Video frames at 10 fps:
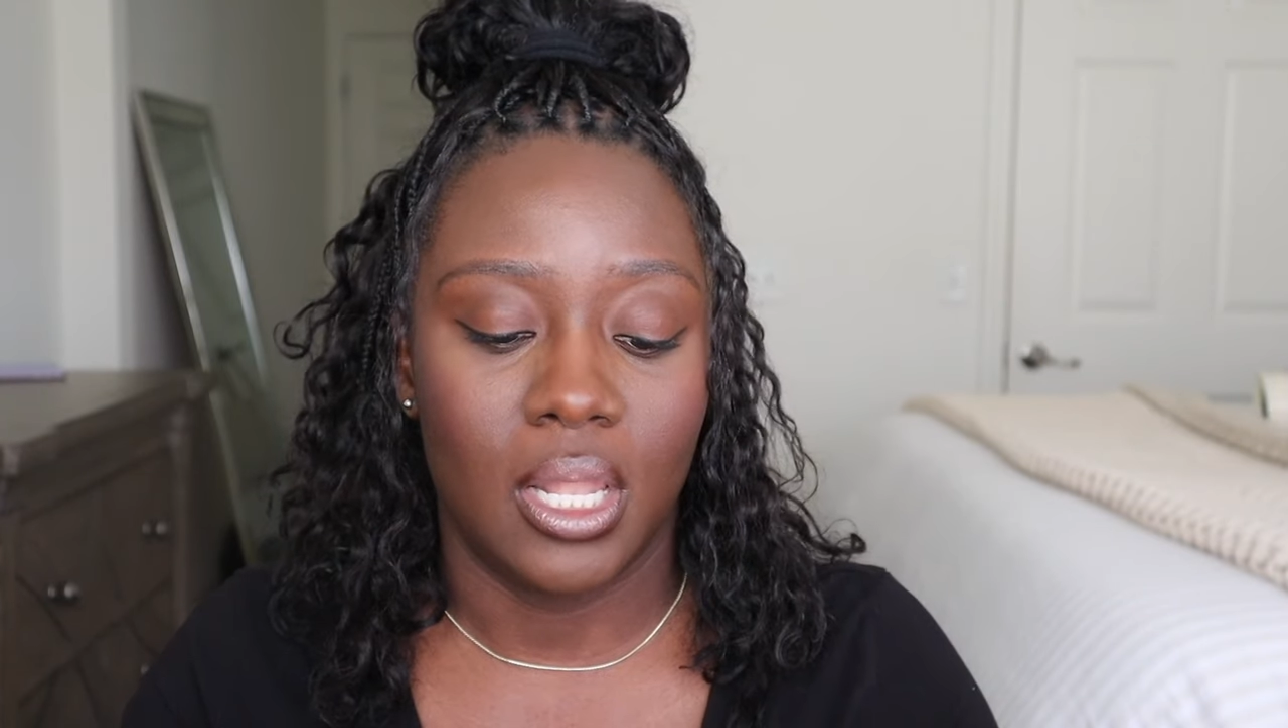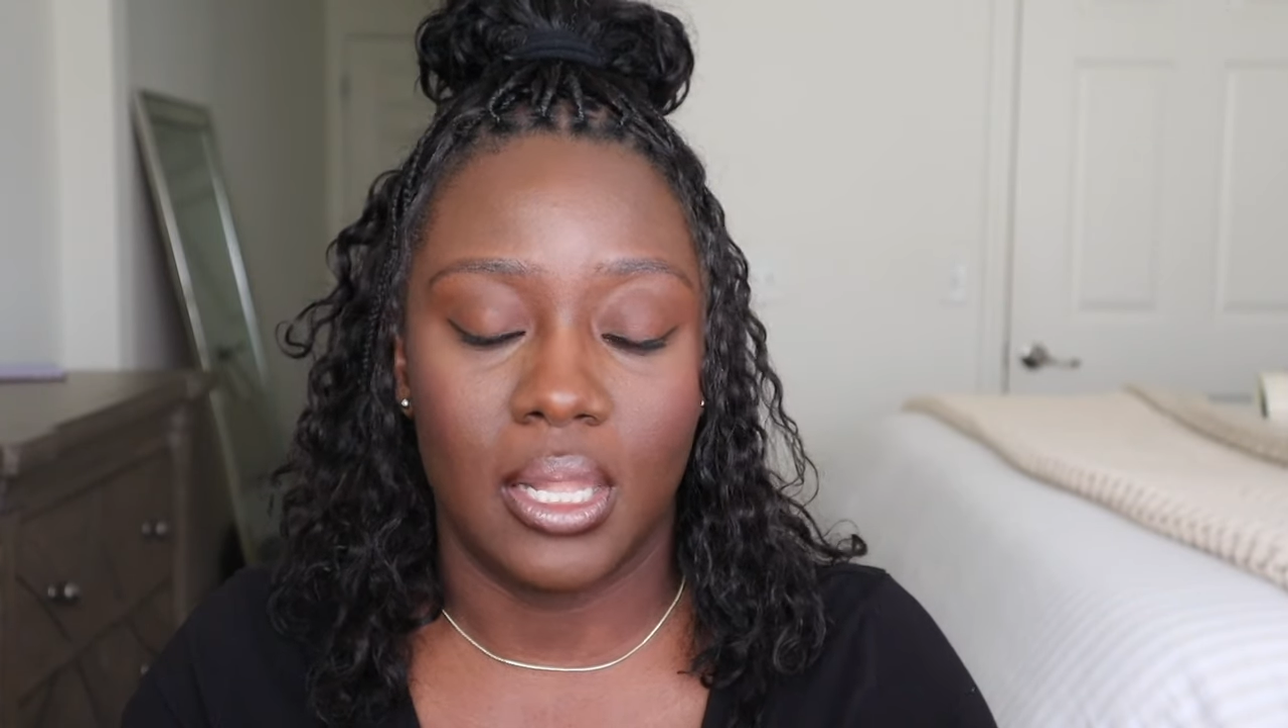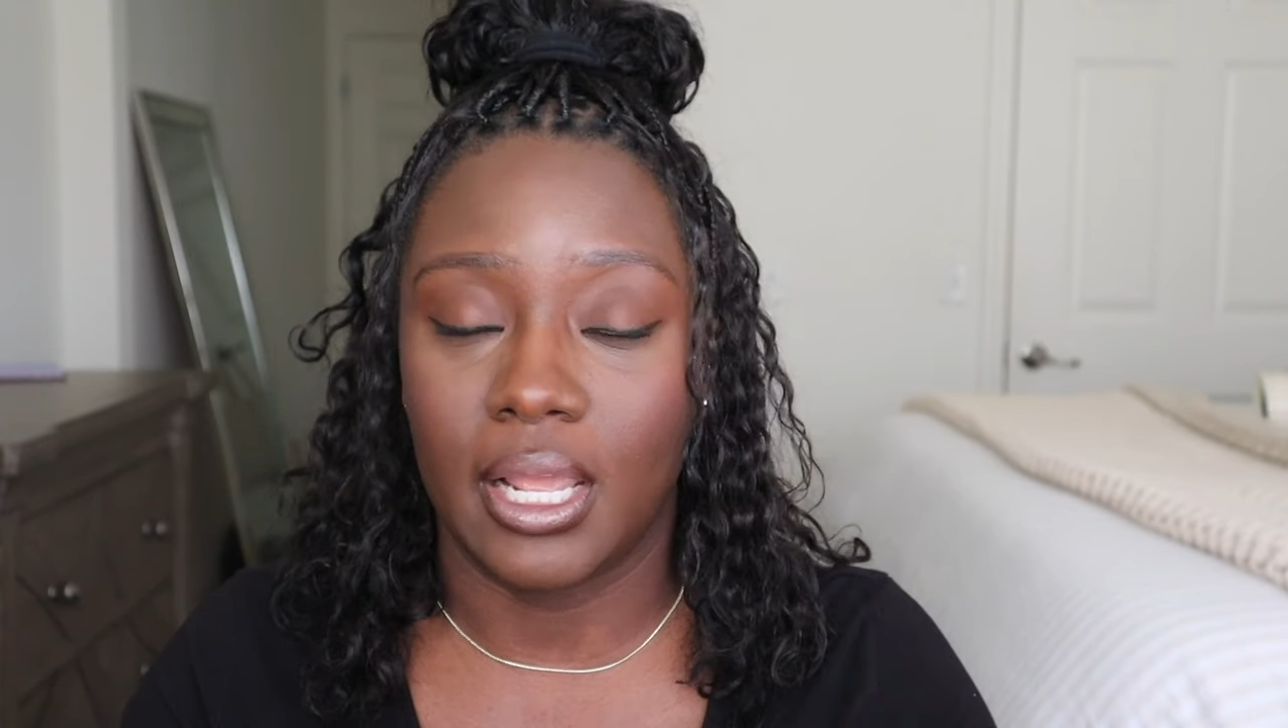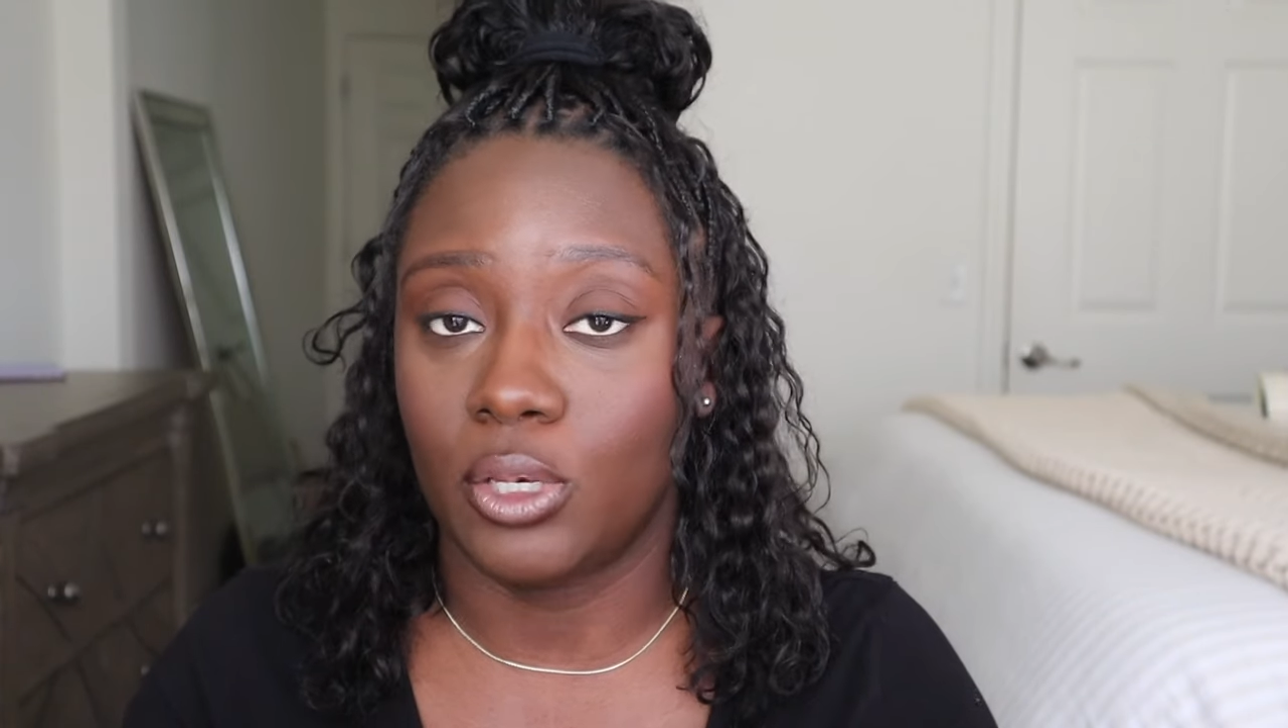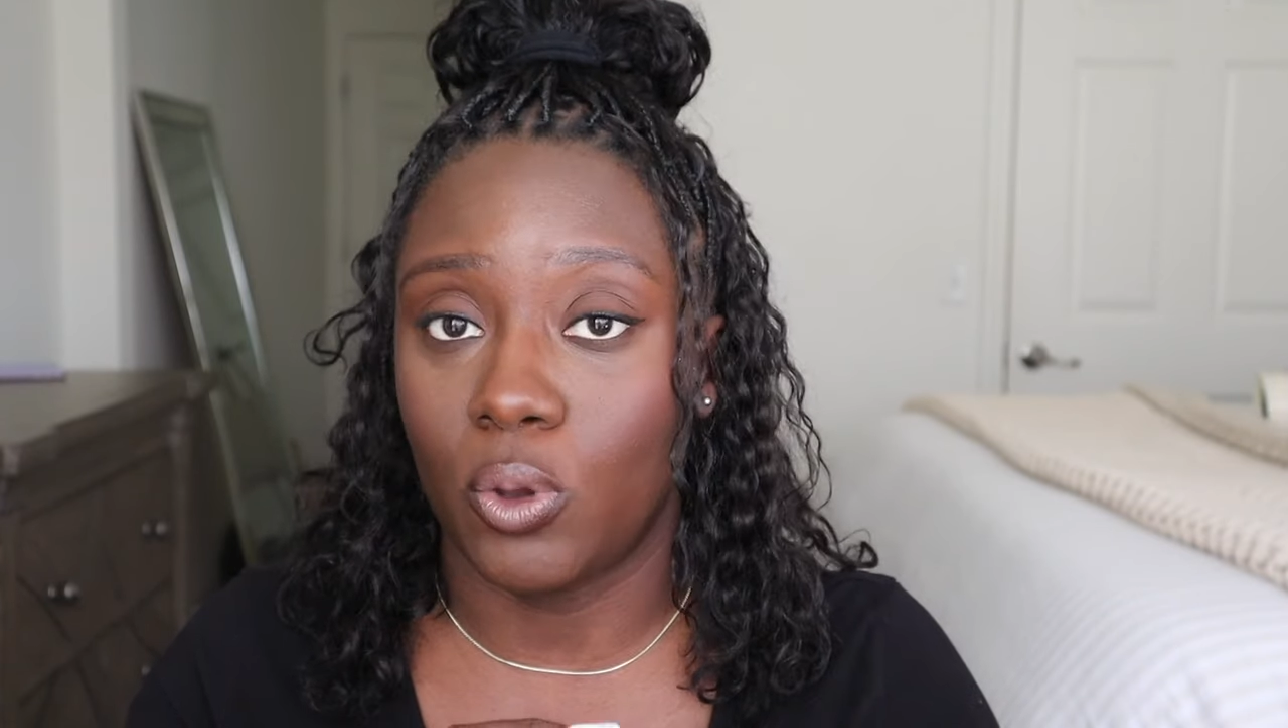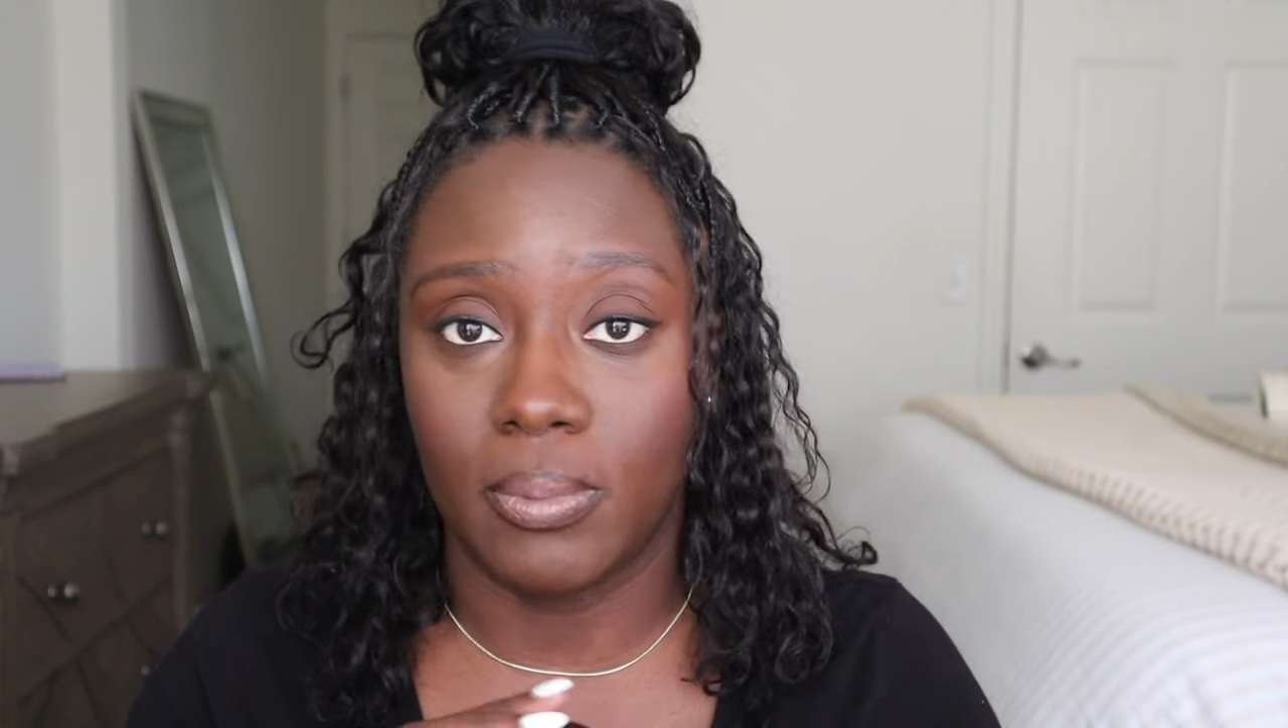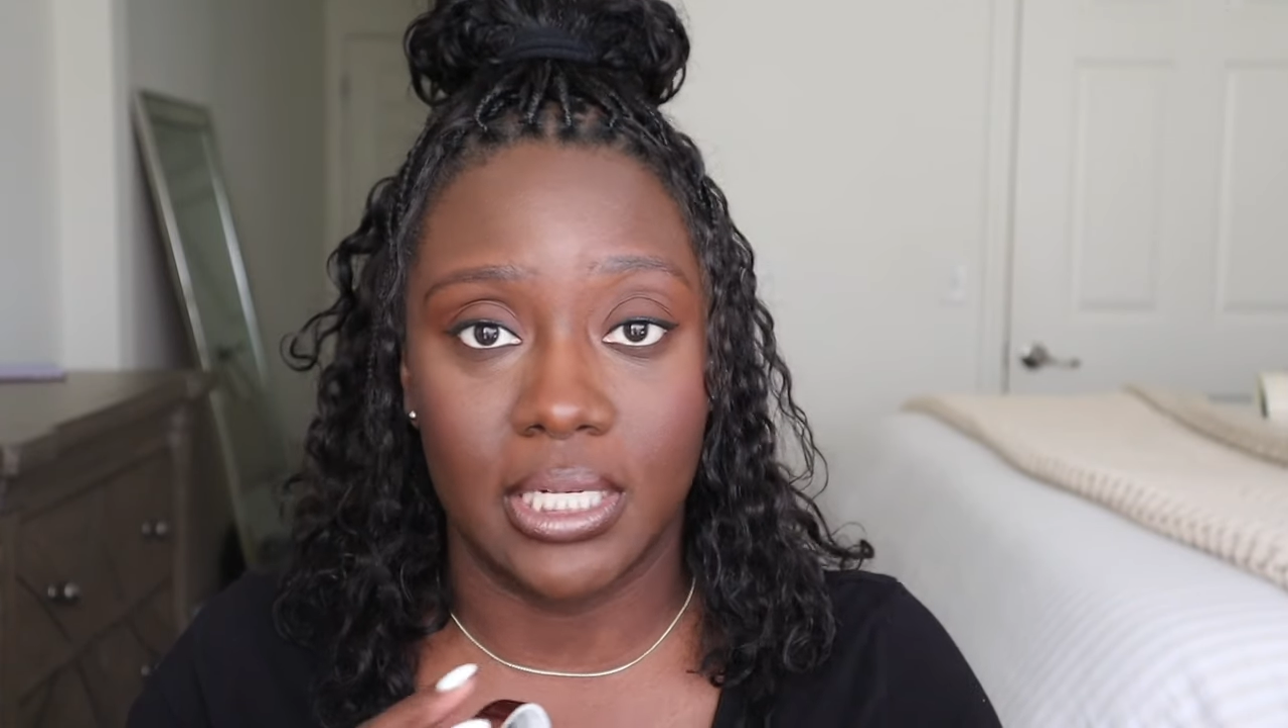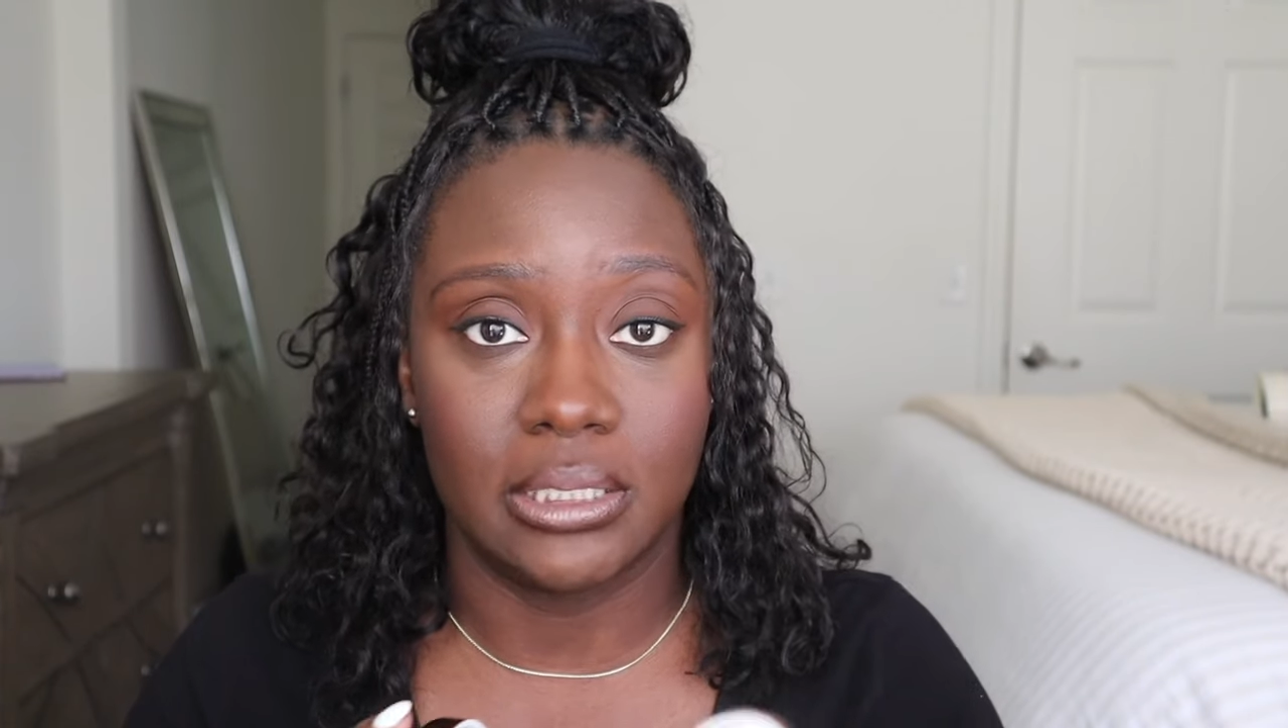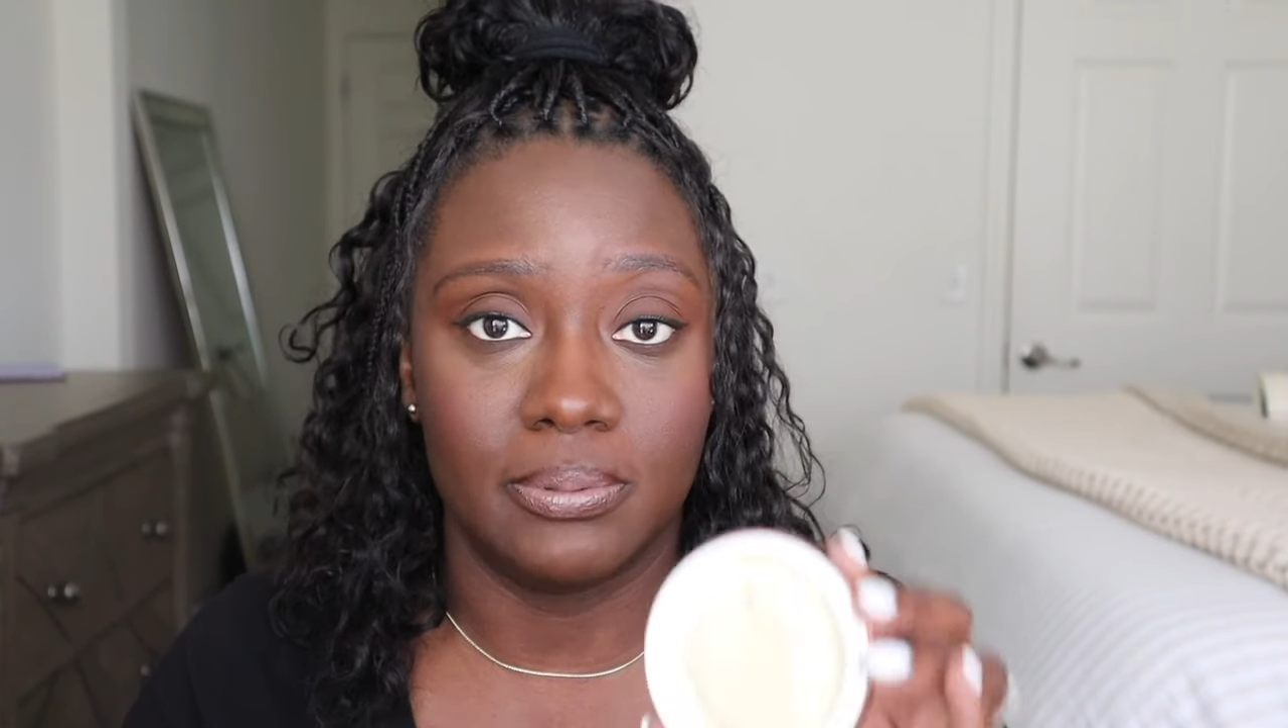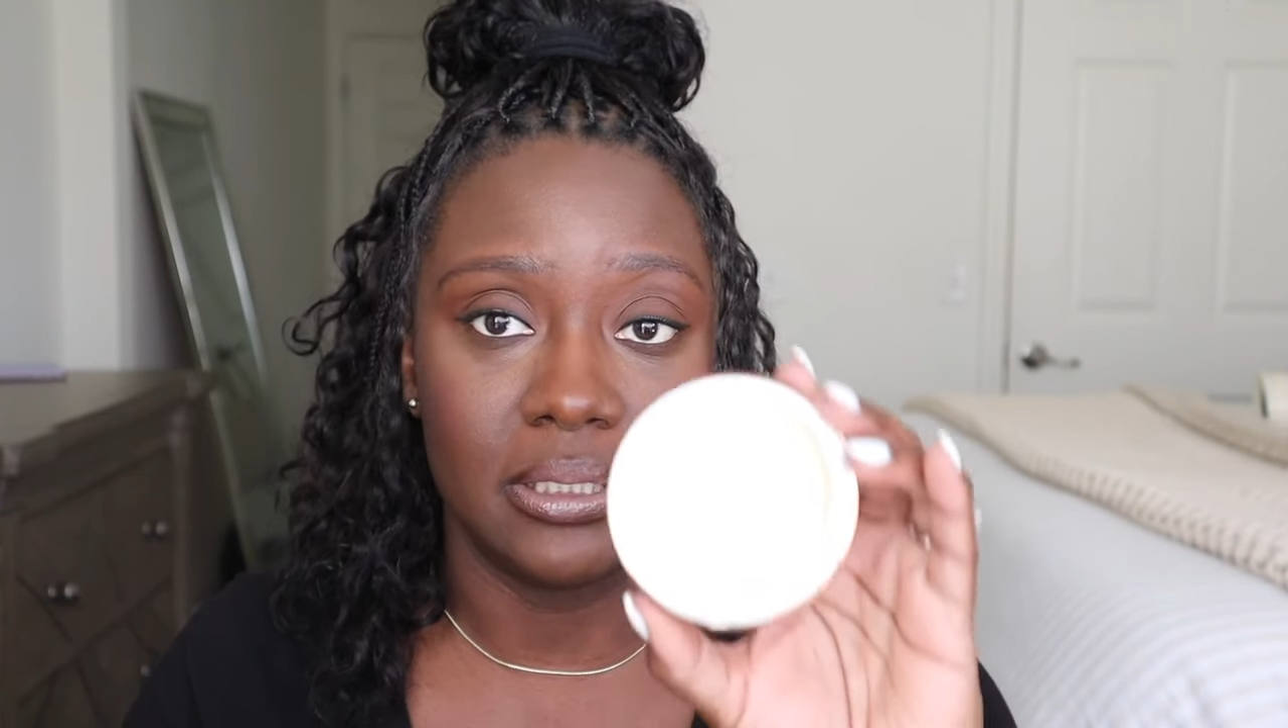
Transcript: like nobody's